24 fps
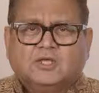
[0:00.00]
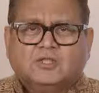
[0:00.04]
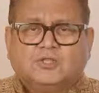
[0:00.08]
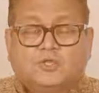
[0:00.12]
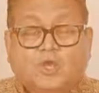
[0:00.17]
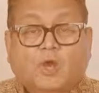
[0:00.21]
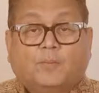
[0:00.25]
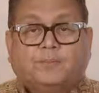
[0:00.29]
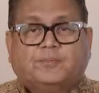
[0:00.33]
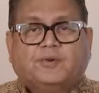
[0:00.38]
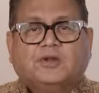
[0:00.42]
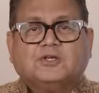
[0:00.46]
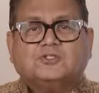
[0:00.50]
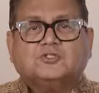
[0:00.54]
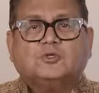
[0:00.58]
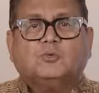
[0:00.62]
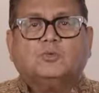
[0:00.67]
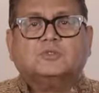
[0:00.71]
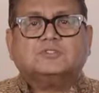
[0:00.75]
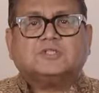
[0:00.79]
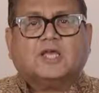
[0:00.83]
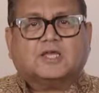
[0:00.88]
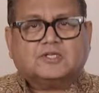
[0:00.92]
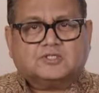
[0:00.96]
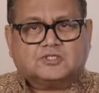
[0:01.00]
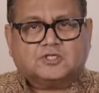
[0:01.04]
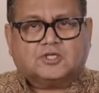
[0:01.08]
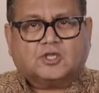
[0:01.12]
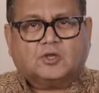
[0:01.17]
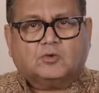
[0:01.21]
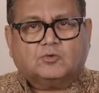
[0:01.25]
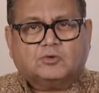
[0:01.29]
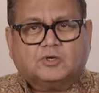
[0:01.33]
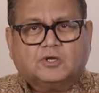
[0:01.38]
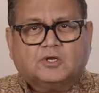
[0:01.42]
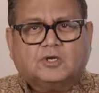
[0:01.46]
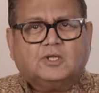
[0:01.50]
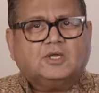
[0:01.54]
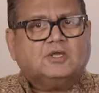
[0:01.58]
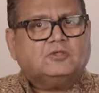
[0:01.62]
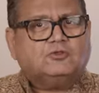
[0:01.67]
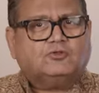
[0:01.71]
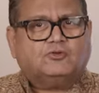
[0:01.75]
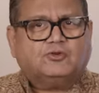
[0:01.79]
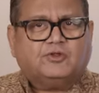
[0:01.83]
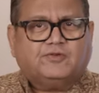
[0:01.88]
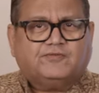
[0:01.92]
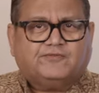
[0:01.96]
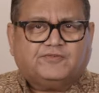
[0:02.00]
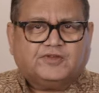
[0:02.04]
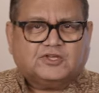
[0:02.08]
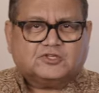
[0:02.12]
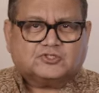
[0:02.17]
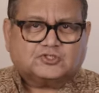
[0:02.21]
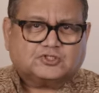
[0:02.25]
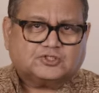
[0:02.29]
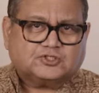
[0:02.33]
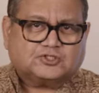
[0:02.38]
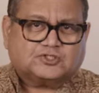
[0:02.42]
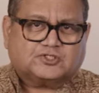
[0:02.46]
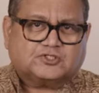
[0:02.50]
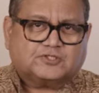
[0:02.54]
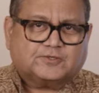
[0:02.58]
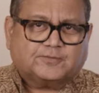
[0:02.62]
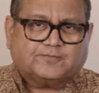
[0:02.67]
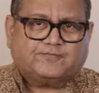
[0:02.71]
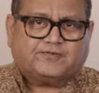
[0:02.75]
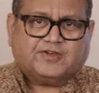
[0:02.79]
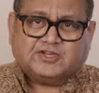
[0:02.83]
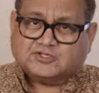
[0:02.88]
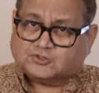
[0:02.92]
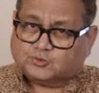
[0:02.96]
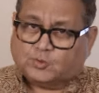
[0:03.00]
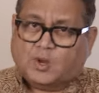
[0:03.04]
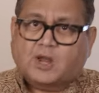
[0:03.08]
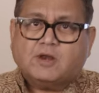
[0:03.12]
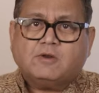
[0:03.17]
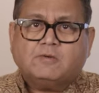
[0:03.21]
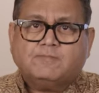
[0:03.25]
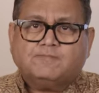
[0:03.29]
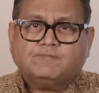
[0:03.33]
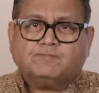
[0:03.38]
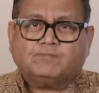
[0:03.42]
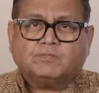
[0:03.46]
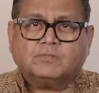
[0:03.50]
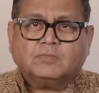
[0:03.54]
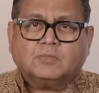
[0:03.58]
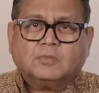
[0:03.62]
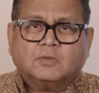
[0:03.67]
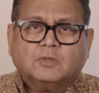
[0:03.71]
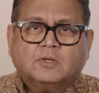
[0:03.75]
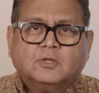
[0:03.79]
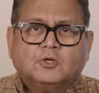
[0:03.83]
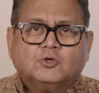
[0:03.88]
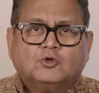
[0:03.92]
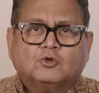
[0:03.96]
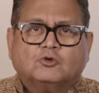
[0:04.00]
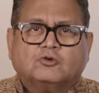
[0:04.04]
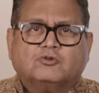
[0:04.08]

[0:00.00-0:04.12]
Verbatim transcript: The operation was executed in three phases. Phase one, to